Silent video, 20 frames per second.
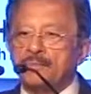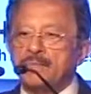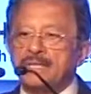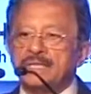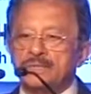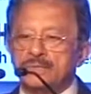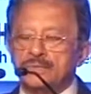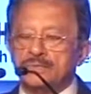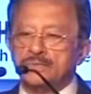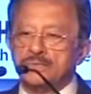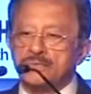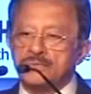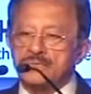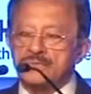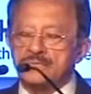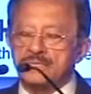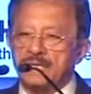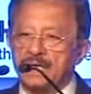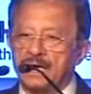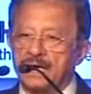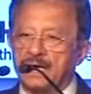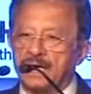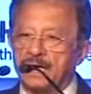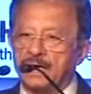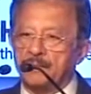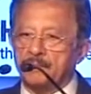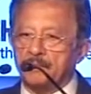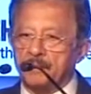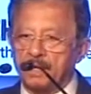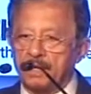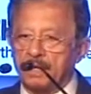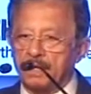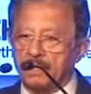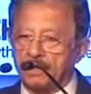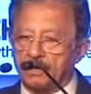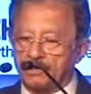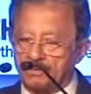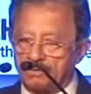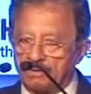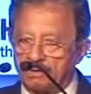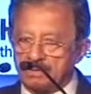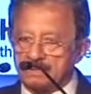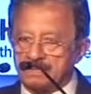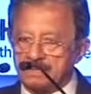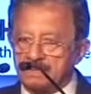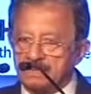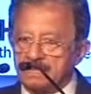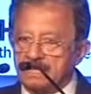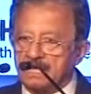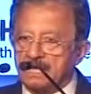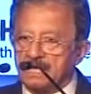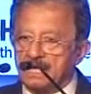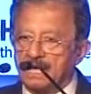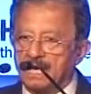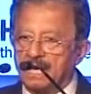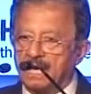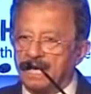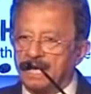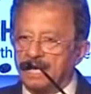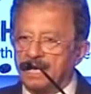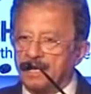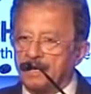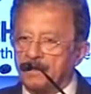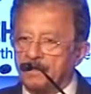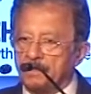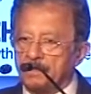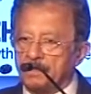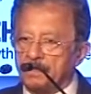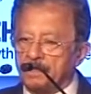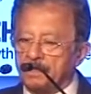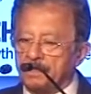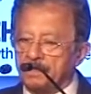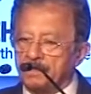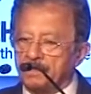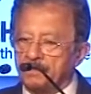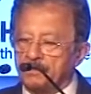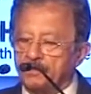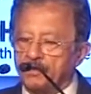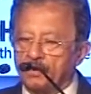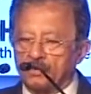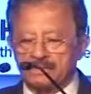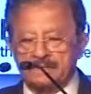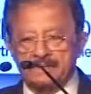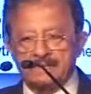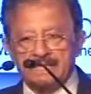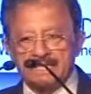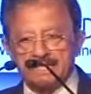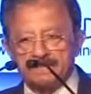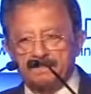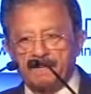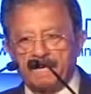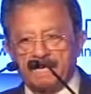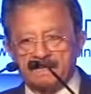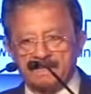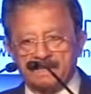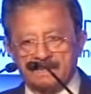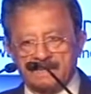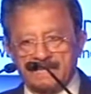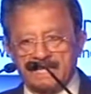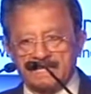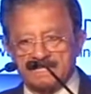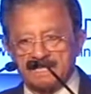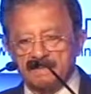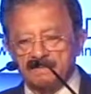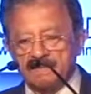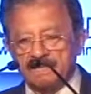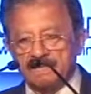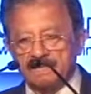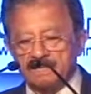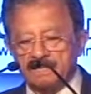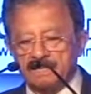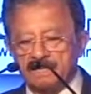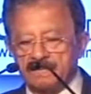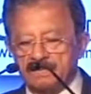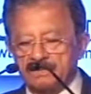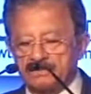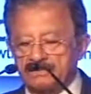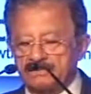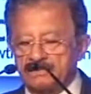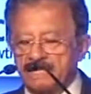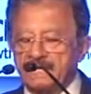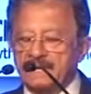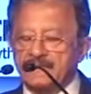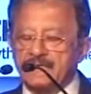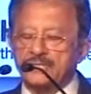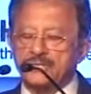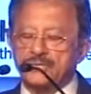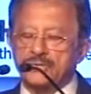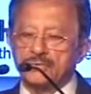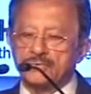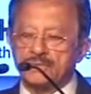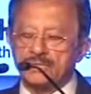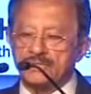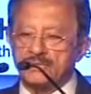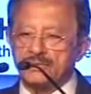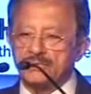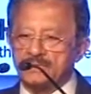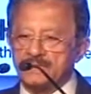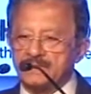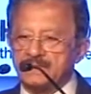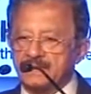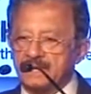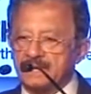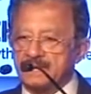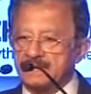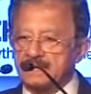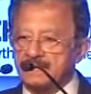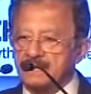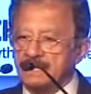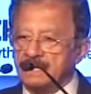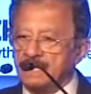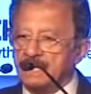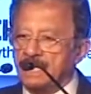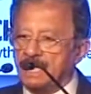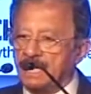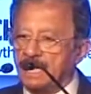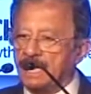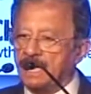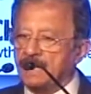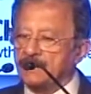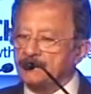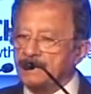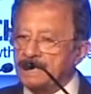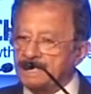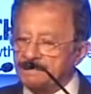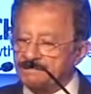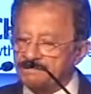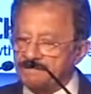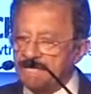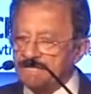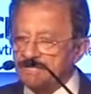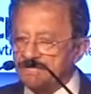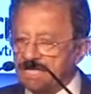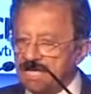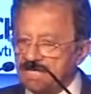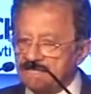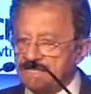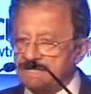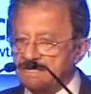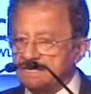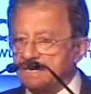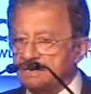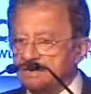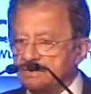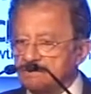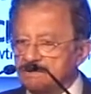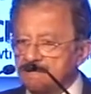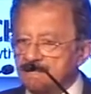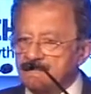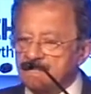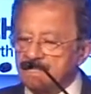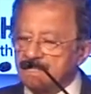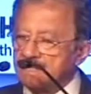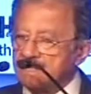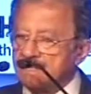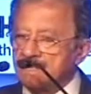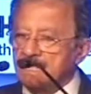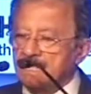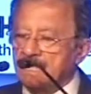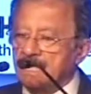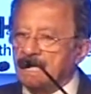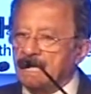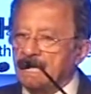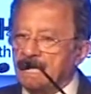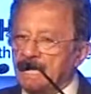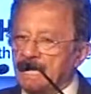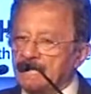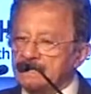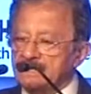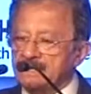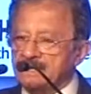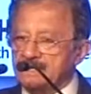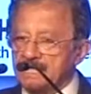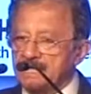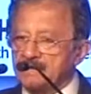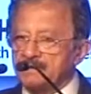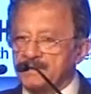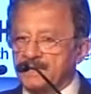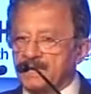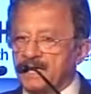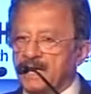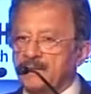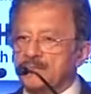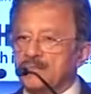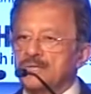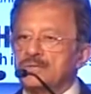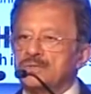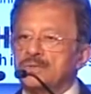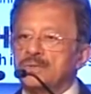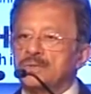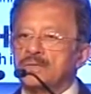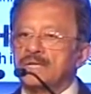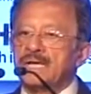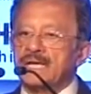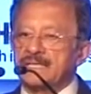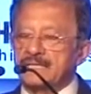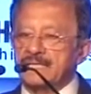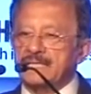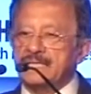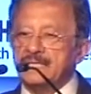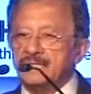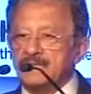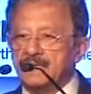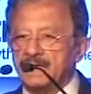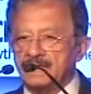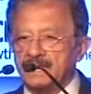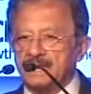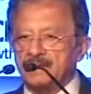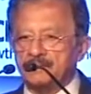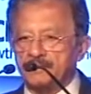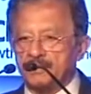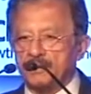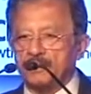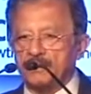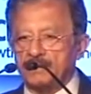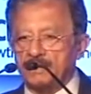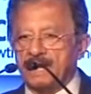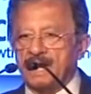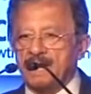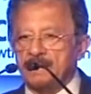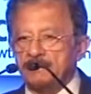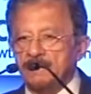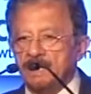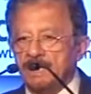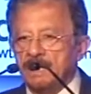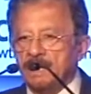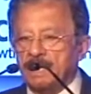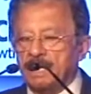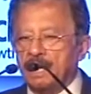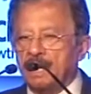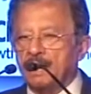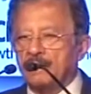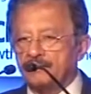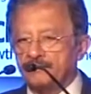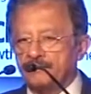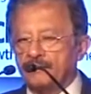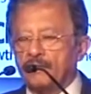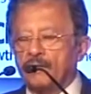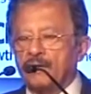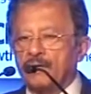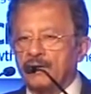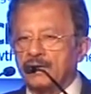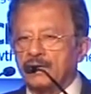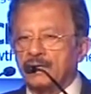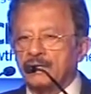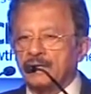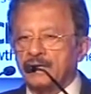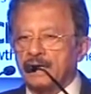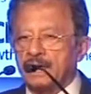being used across both NISBUT, the SME Training Institute is using this, many franchises are using this. At the same time, we're looking at an e-learning program for